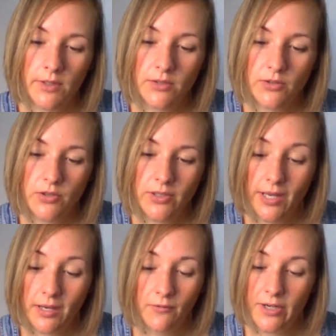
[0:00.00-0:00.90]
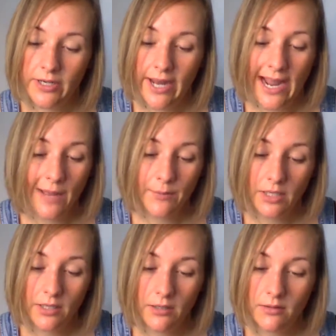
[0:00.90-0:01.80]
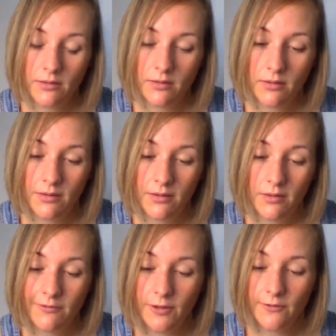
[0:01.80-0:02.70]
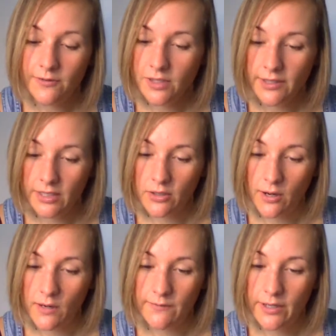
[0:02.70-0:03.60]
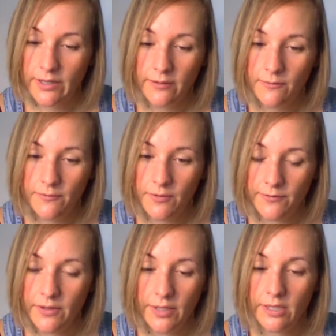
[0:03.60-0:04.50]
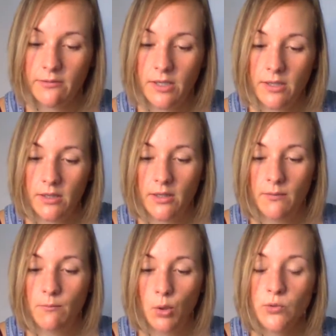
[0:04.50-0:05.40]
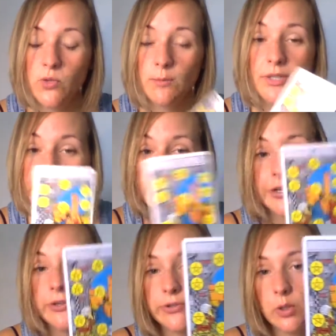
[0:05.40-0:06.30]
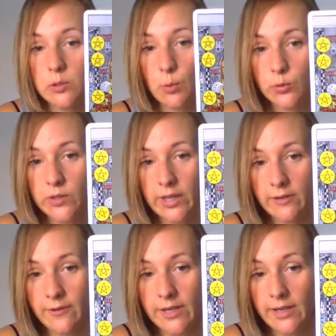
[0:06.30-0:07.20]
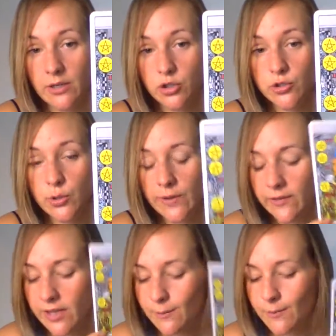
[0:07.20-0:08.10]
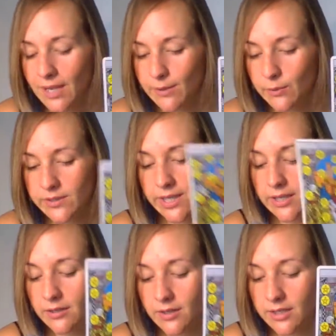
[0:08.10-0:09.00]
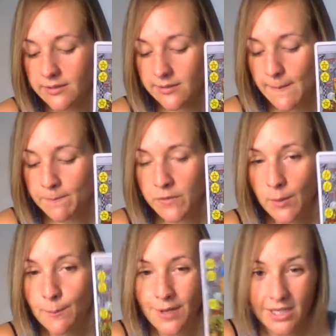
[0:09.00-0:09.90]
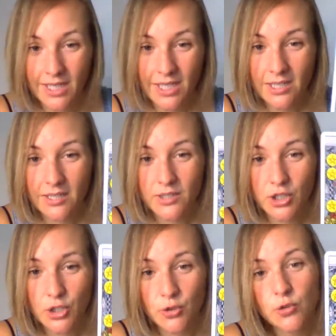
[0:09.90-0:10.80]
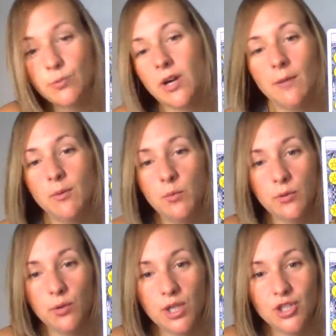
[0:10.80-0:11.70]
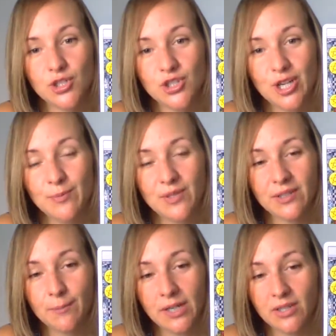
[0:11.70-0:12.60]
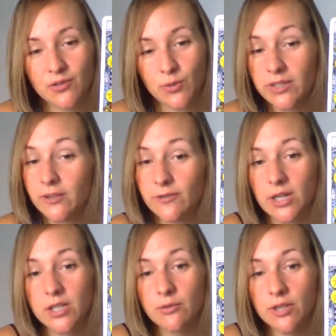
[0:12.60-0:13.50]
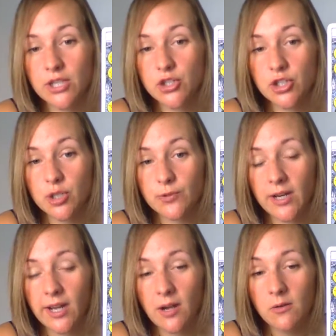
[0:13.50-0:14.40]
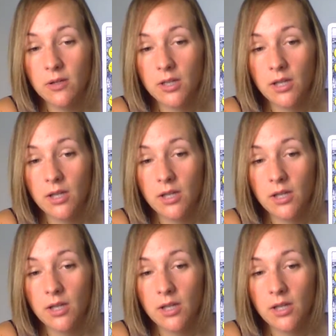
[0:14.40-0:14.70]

this was just like a very happy, fulfilling card, very fulfilling, mostly material. So it's mostly like financial. So I feel like maybe what's hidden is money is a huge problem with relationships, and money is really affecting relationships right now.